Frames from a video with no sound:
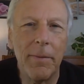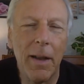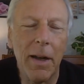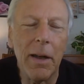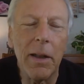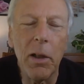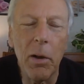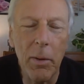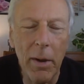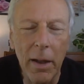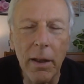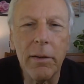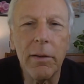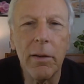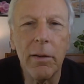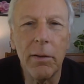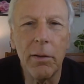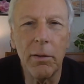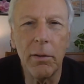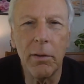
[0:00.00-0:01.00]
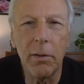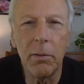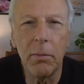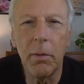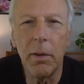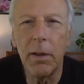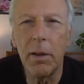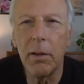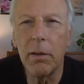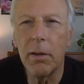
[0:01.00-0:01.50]
at a low altitude,
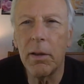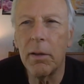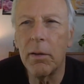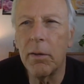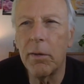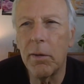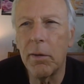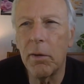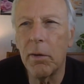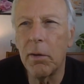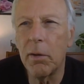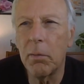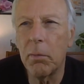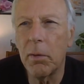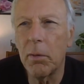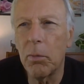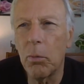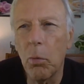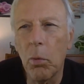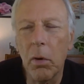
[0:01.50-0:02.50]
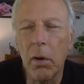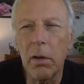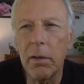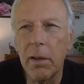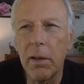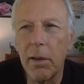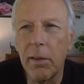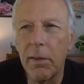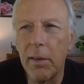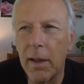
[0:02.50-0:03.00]
when you're concerned with
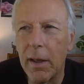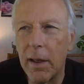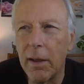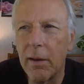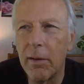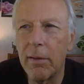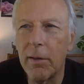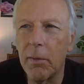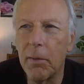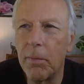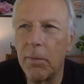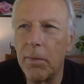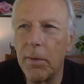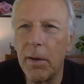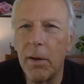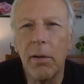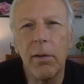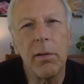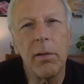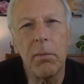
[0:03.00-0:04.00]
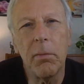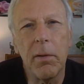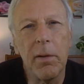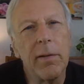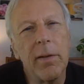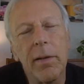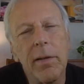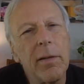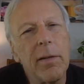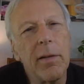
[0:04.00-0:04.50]
worldly things and fears and
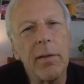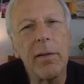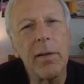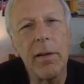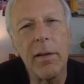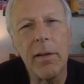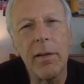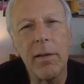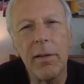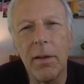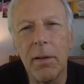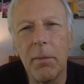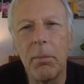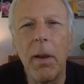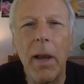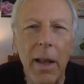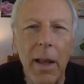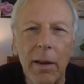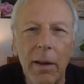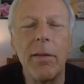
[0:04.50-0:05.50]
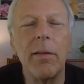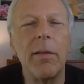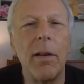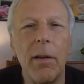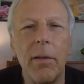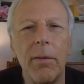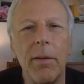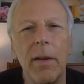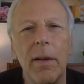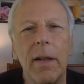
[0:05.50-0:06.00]
resistances and petty
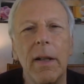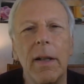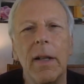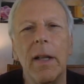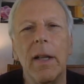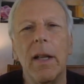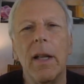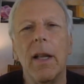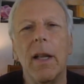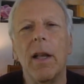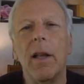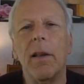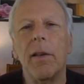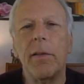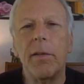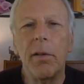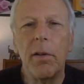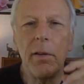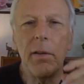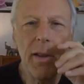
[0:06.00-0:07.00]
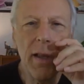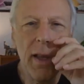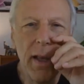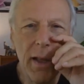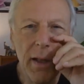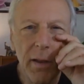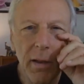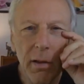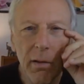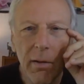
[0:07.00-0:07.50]
stuff, so
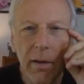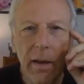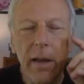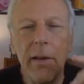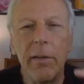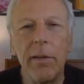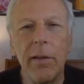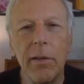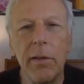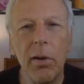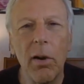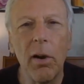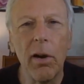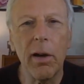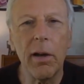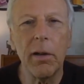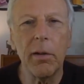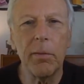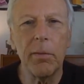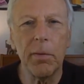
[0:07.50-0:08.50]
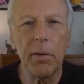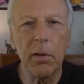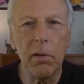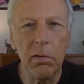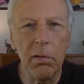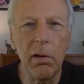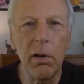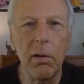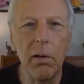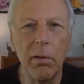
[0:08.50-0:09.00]
then you're an easy target for
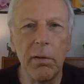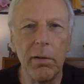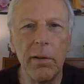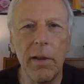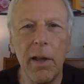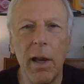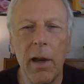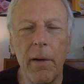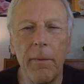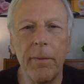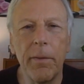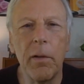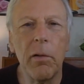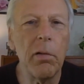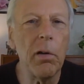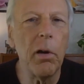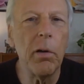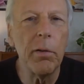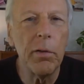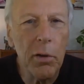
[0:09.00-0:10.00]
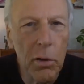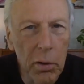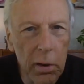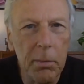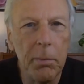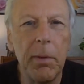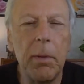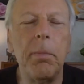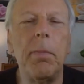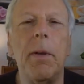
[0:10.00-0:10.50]
crows. Now, crows could
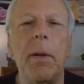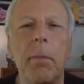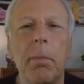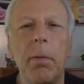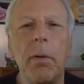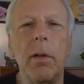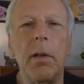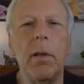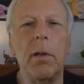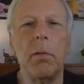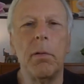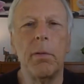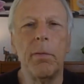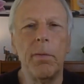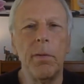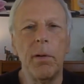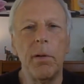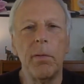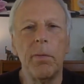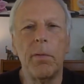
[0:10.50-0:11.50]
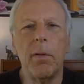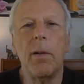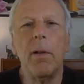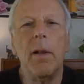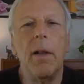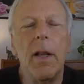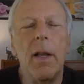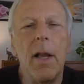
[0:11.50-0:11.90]
be people who are fearful,